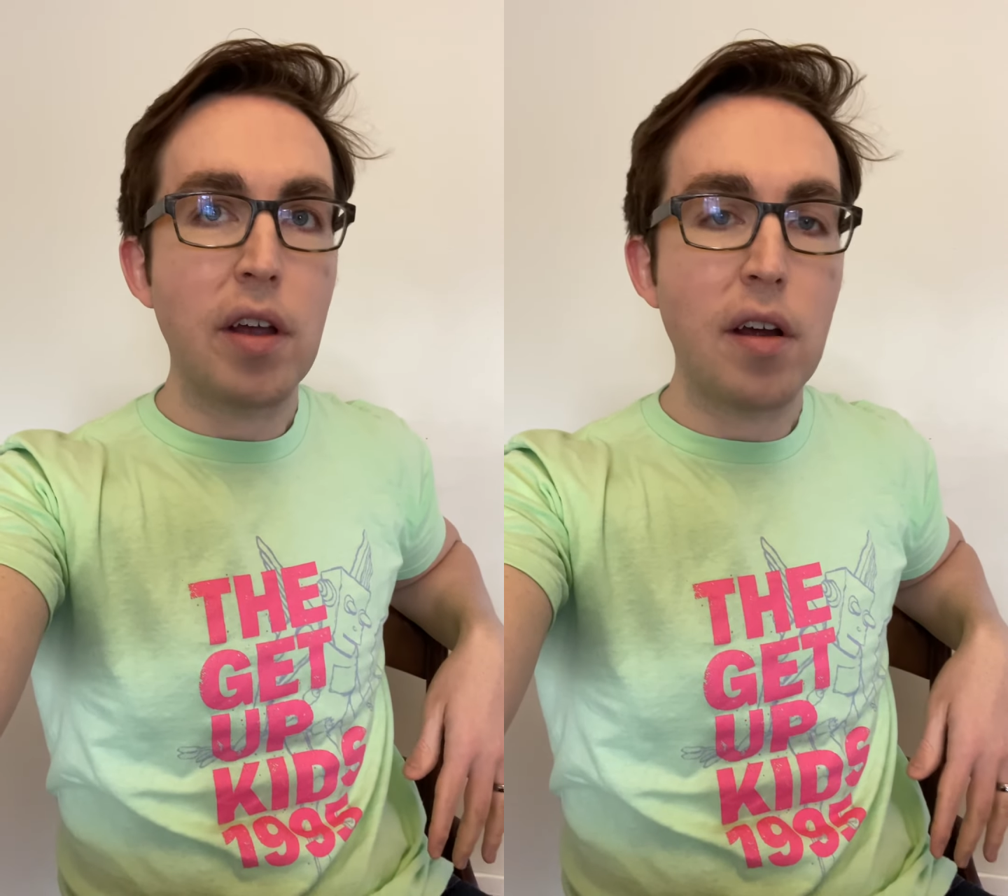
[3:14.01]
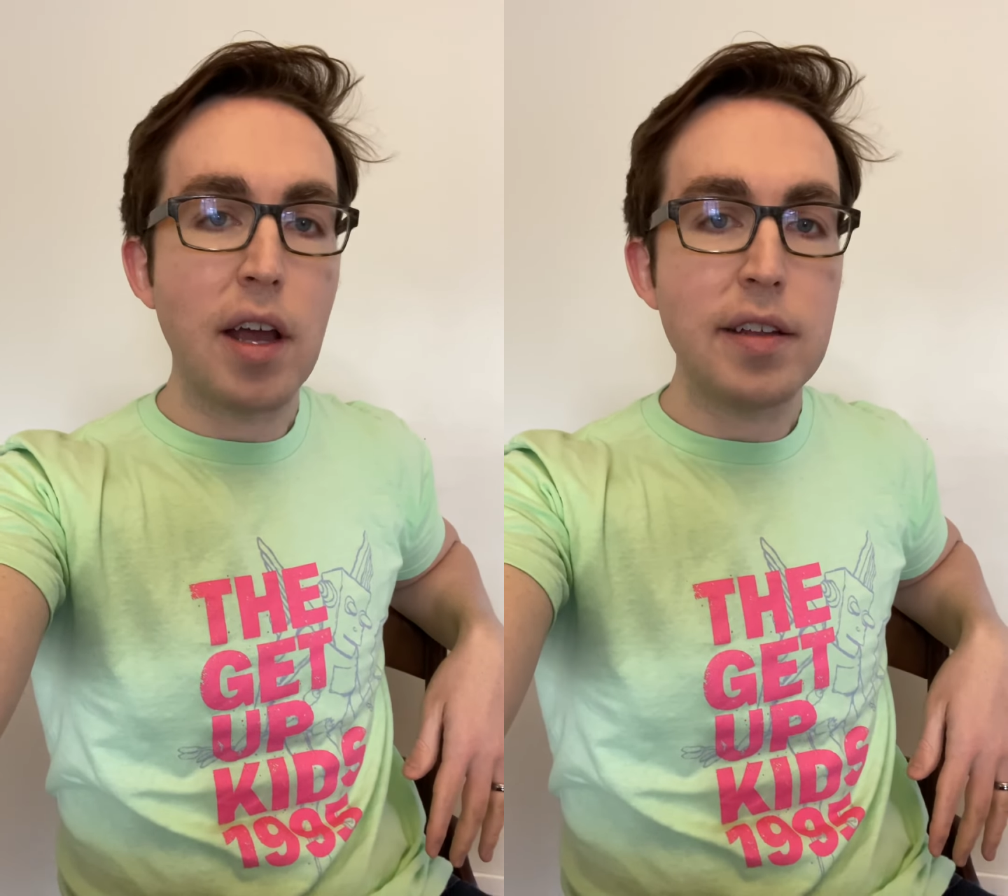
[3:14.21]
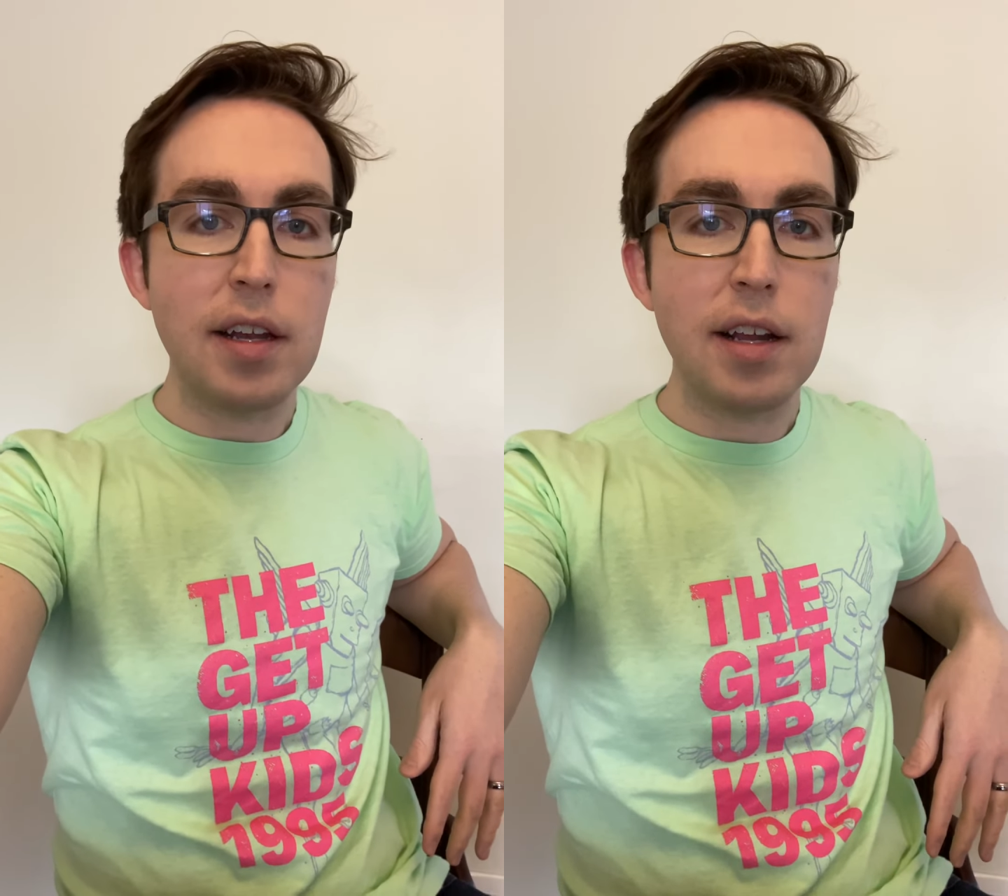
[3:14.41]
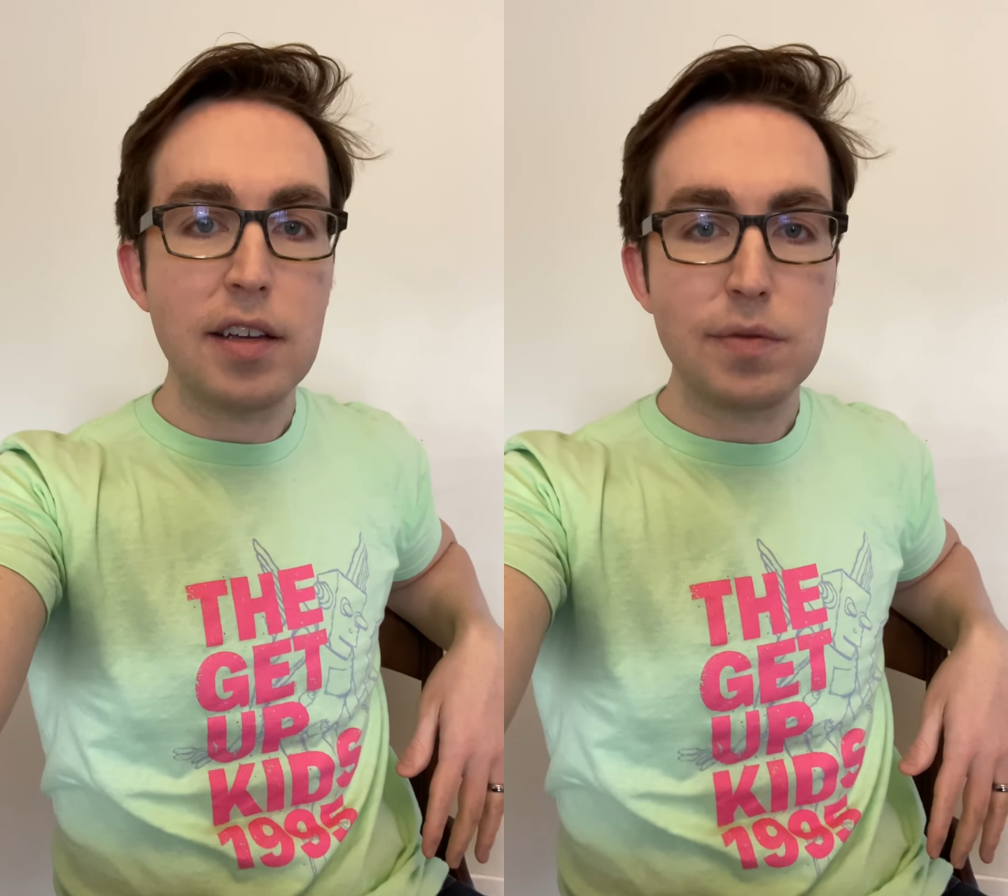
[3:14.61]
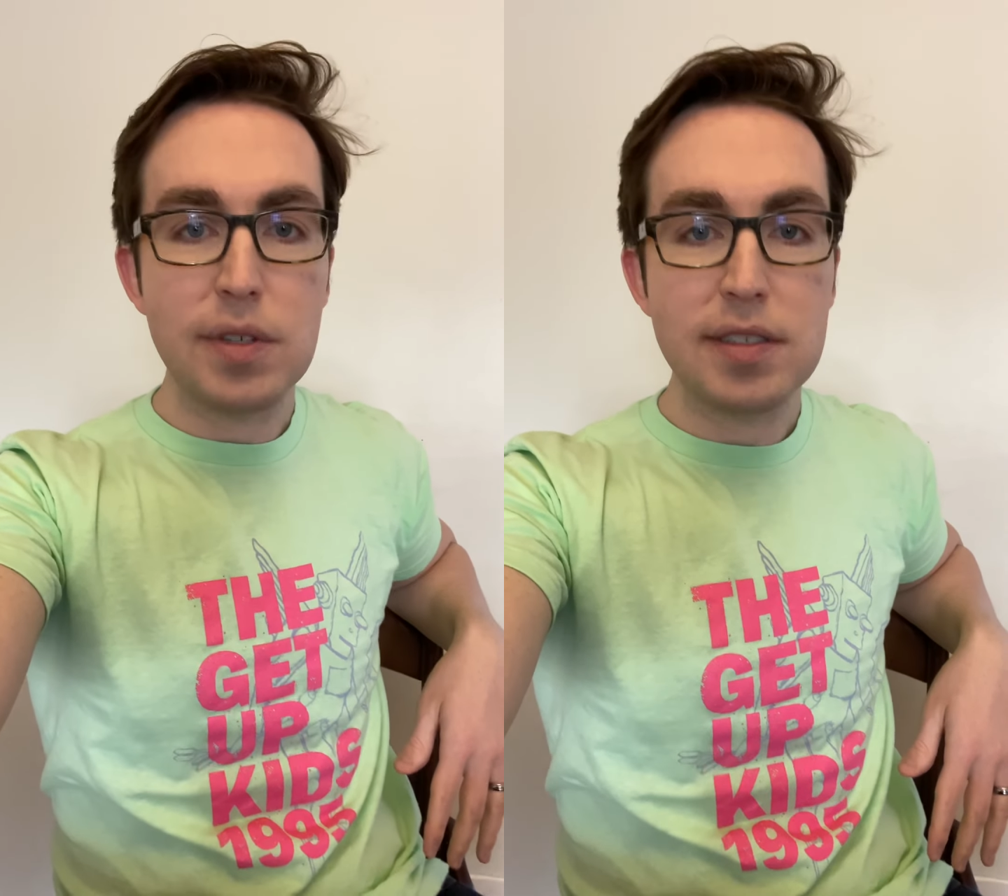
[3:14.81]
our identity
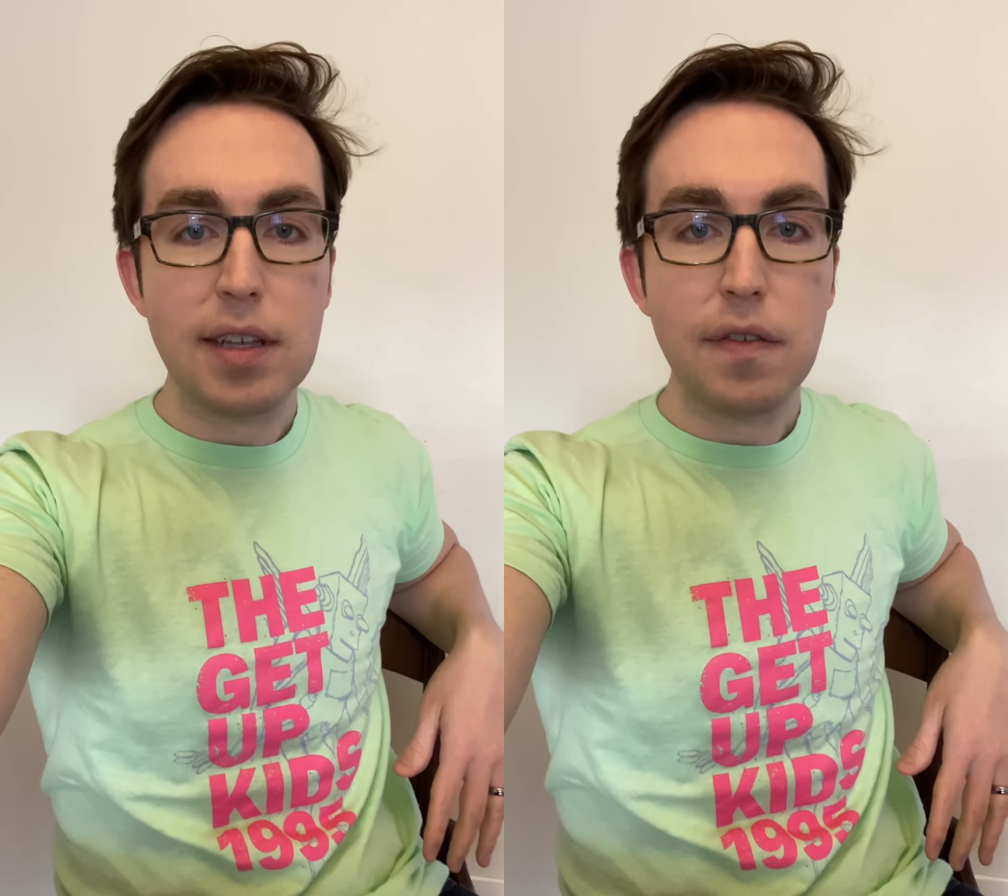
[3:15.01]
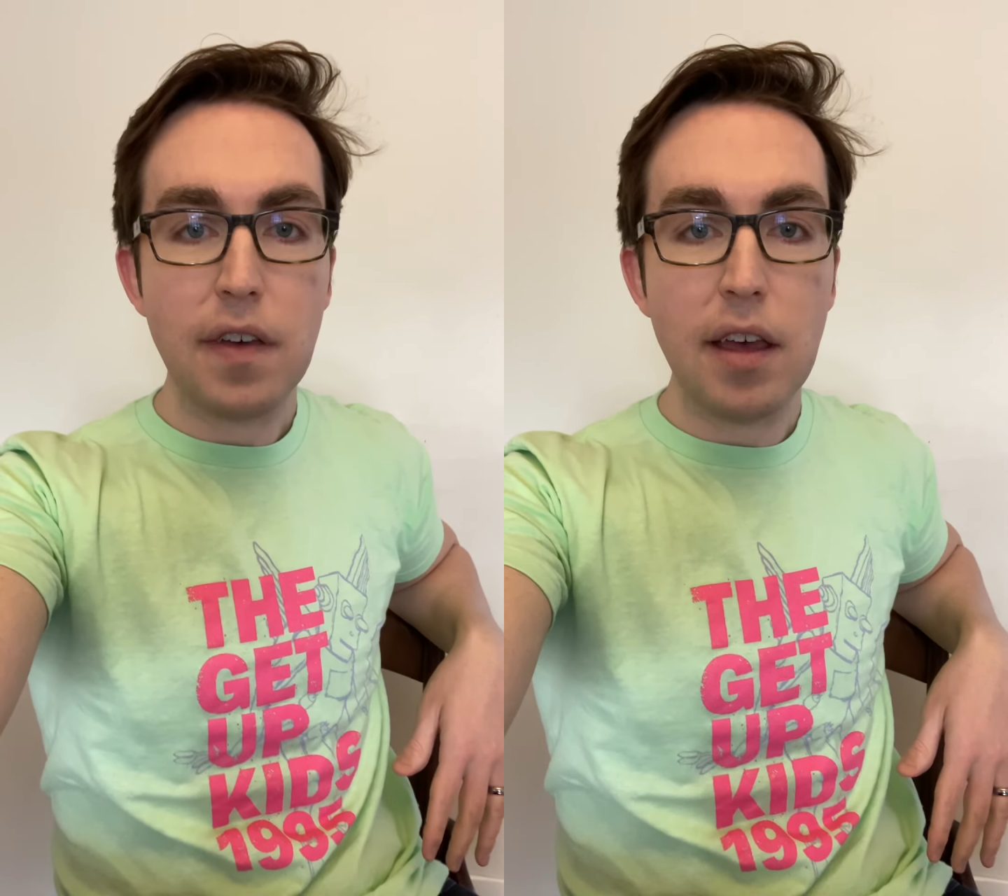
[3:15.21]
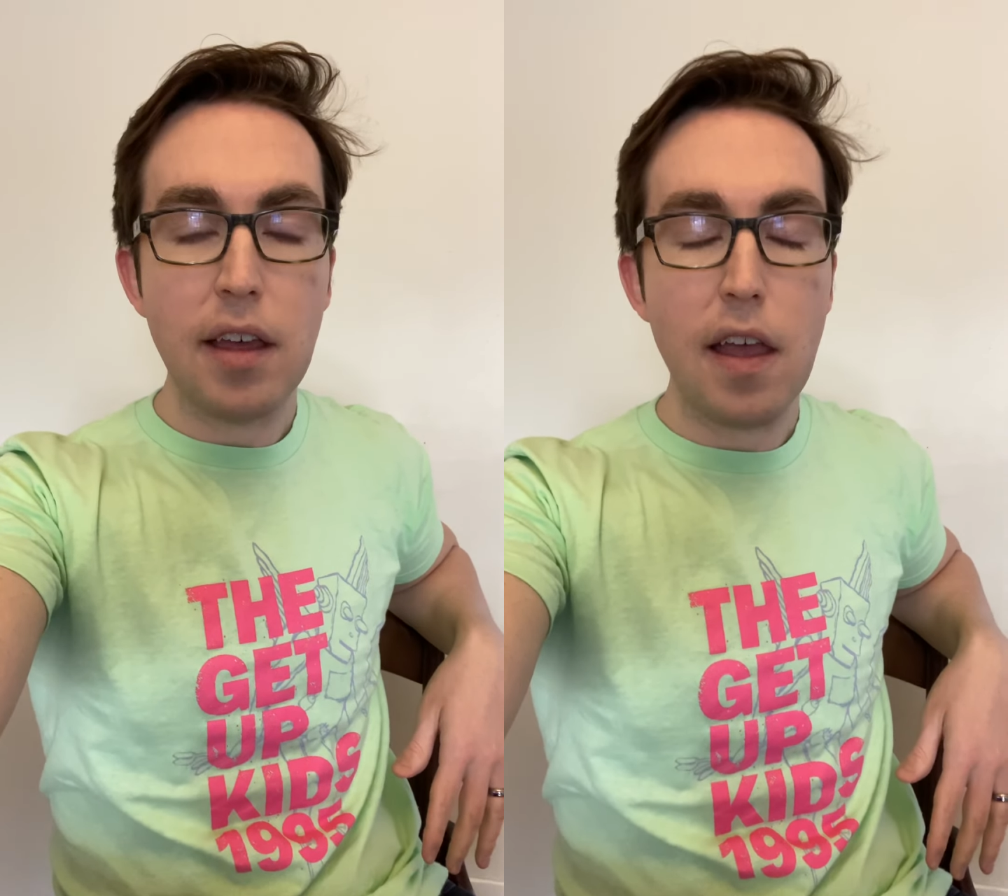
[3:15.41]
as we see fit.